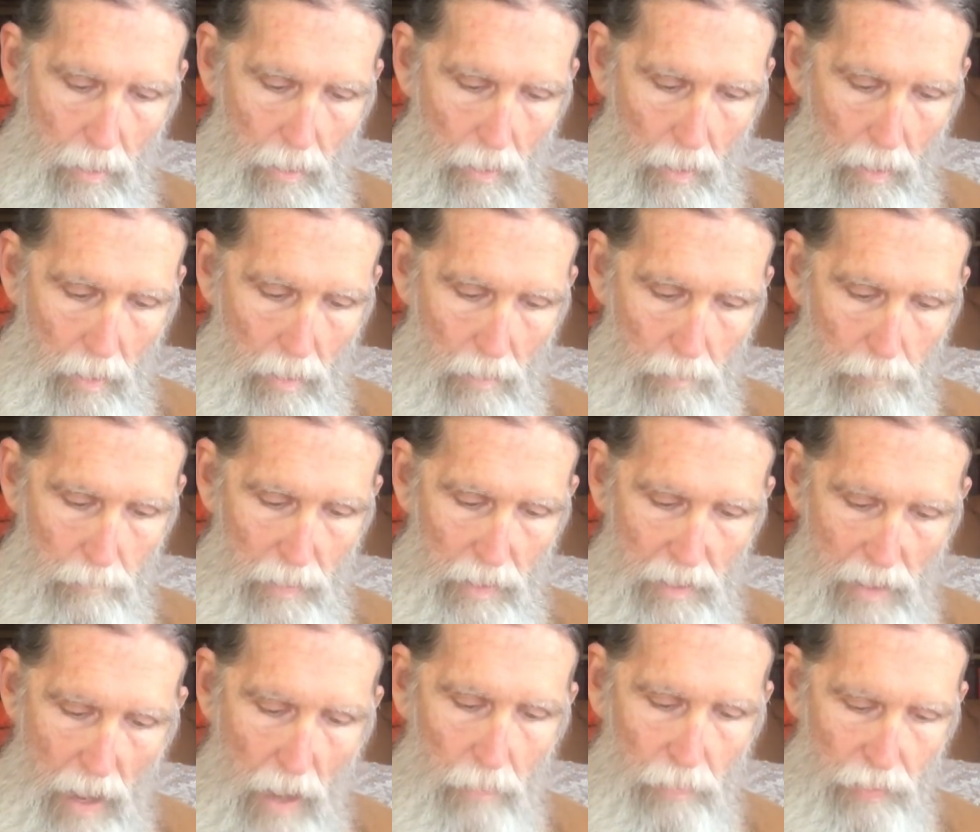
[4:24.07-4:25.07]

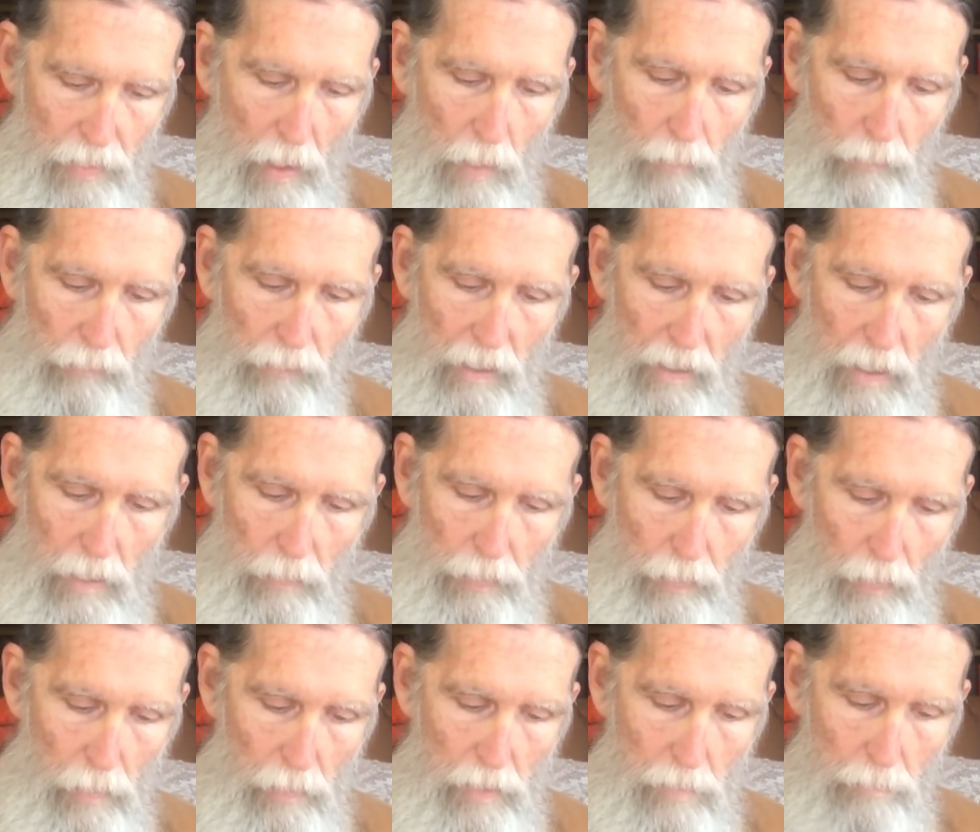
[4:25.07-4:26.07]
But yeah, those that eat
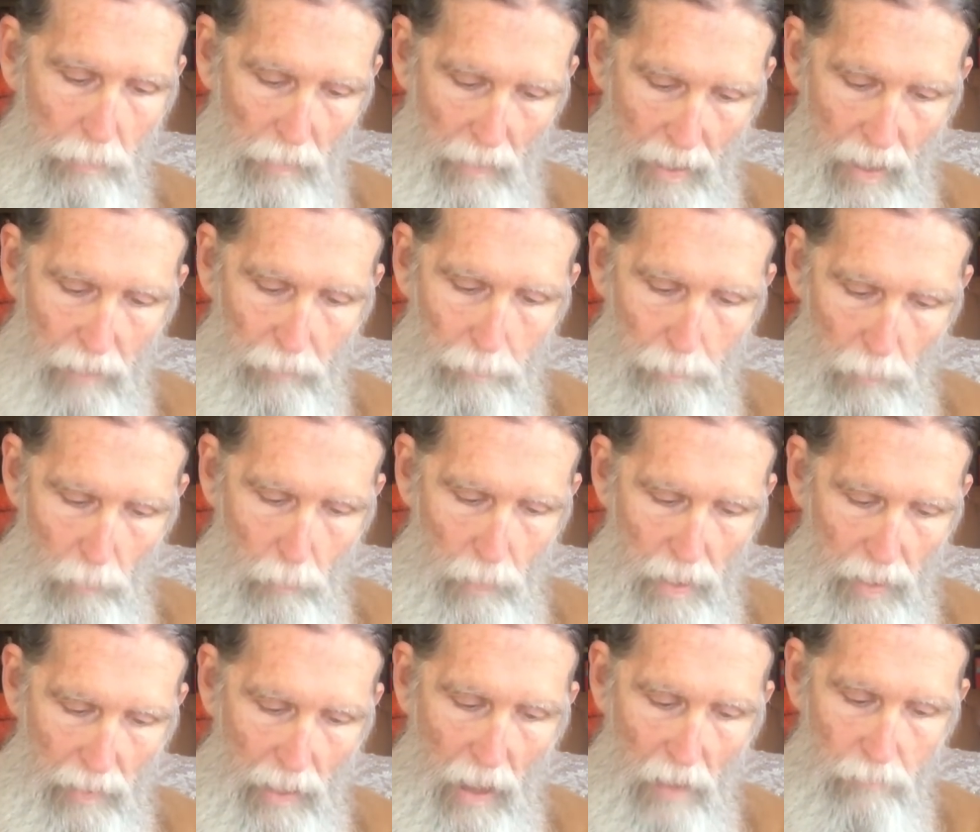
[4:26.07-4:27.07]
30 plants per
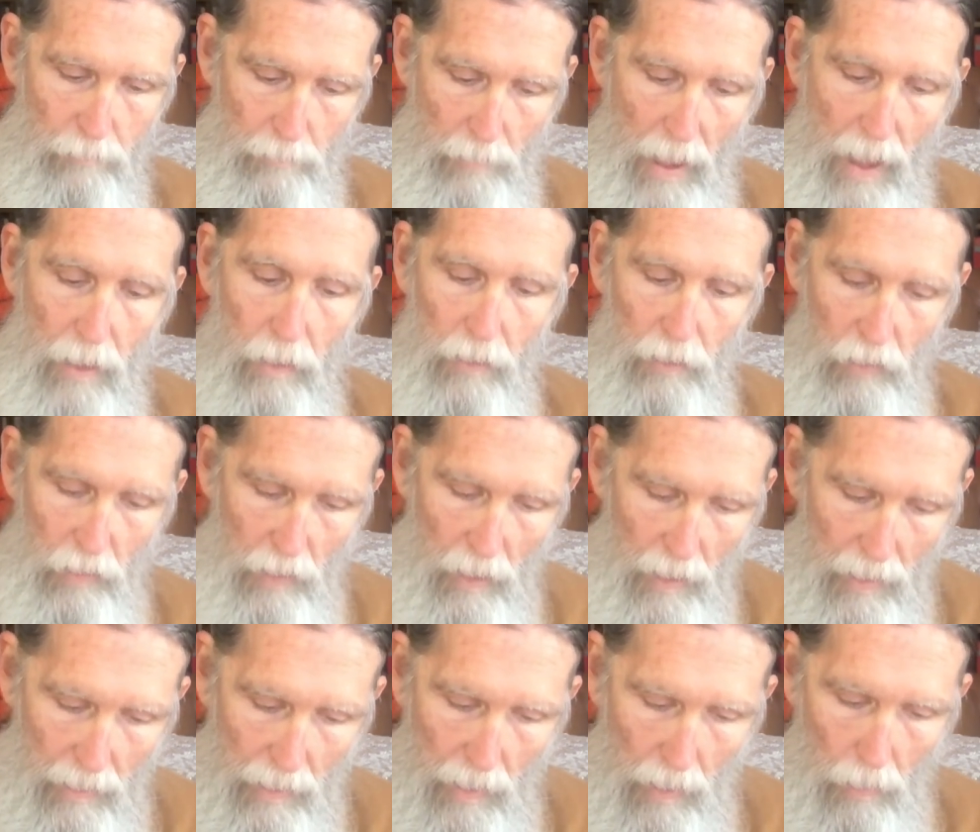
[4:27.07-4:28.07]
week have better
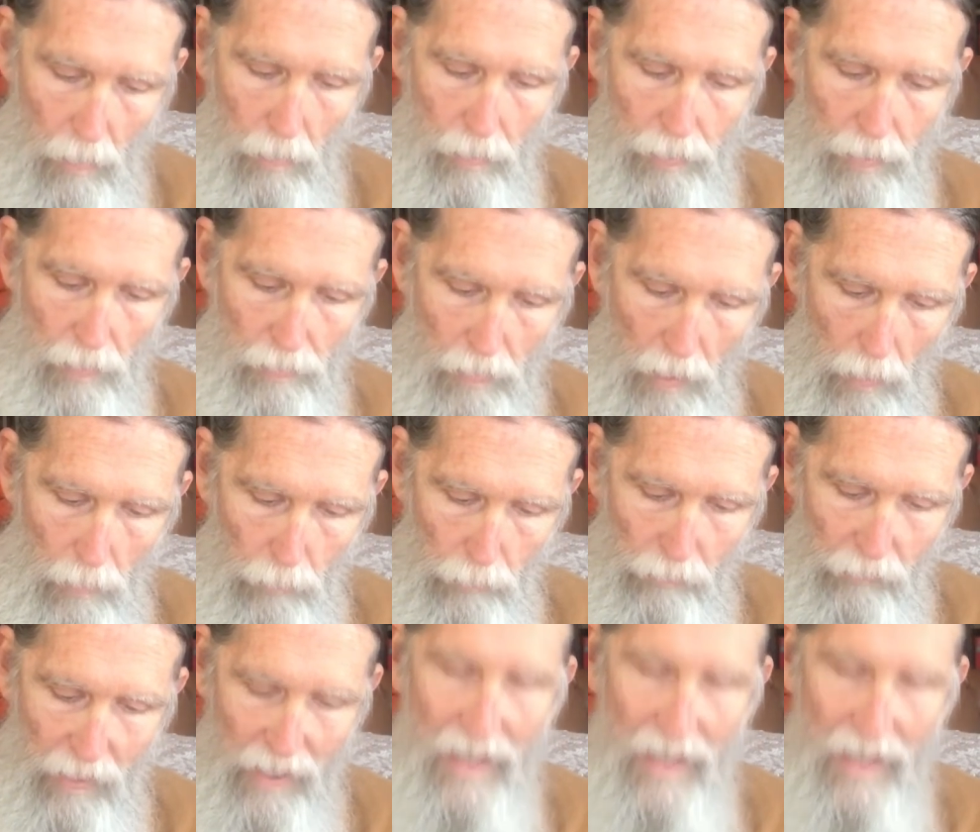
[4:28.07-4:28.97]
gut health than those that